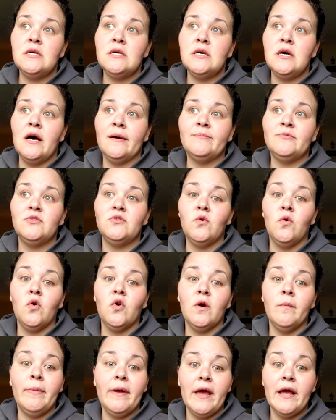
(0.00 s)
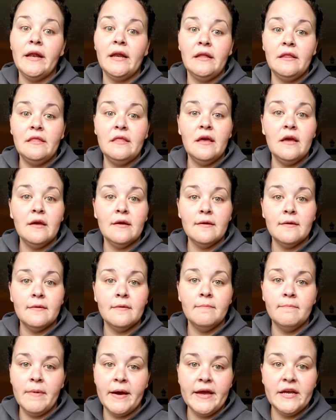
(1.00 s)
absorb anything,
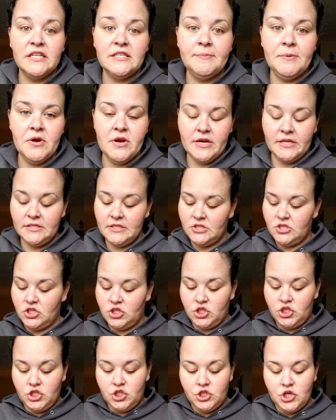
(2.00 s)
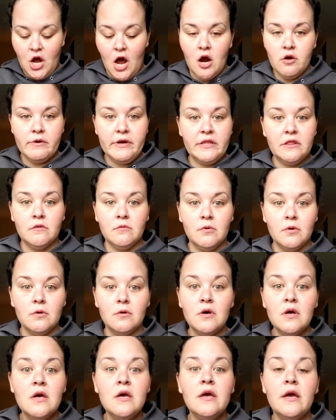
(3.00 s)
my experience. It just shot right
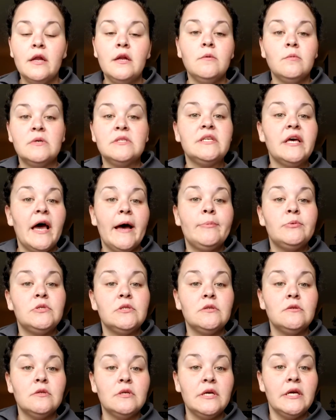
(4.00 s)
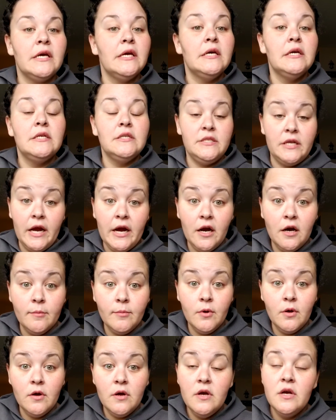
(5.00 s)
through, and it was absolutely
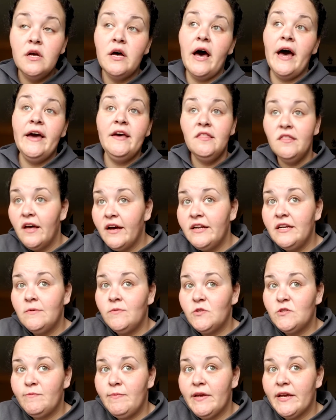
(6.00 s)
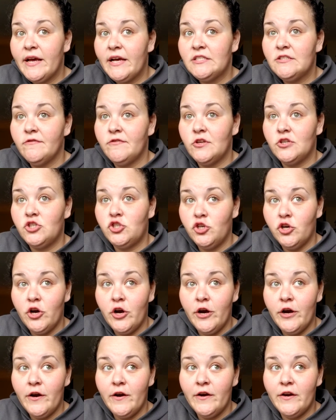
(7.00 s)
terrible. I thought it was because of the
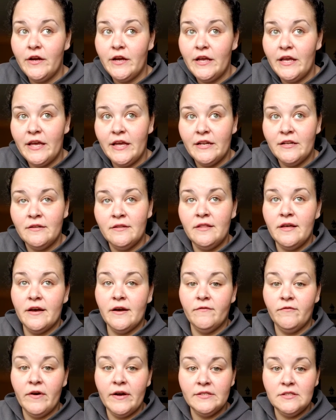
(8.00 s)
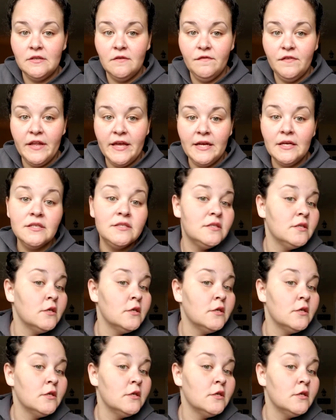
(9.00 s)
sugar in the Frosted Flakes.